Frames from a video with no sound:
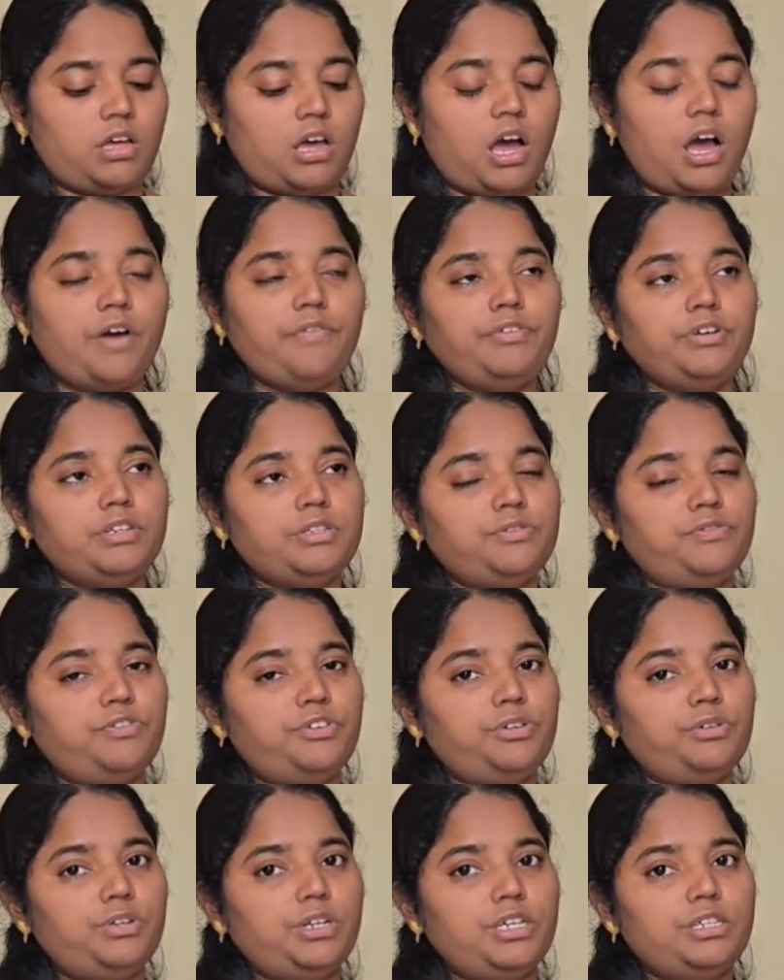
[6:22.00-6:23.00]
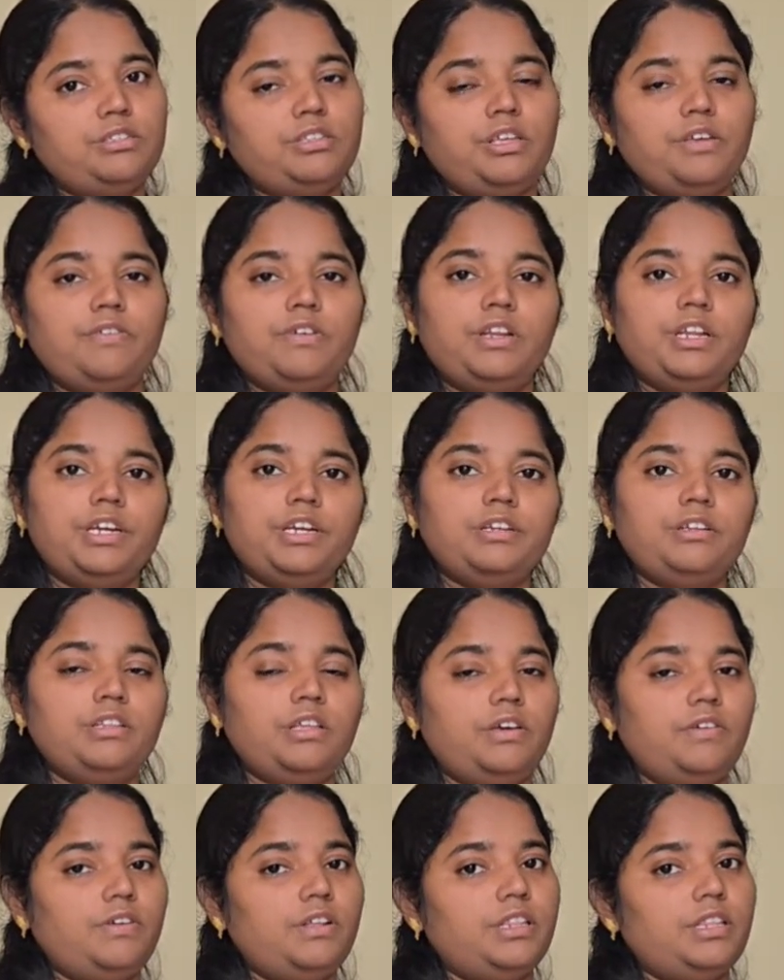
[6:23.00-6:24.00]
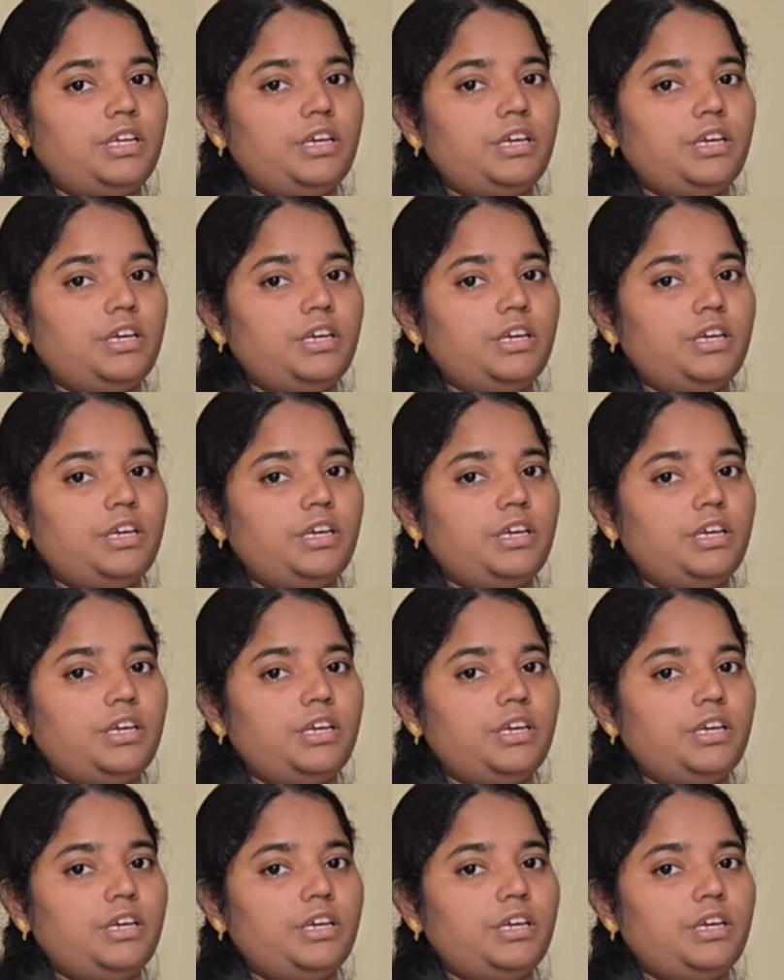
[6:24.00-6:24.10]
After few days they will eat, they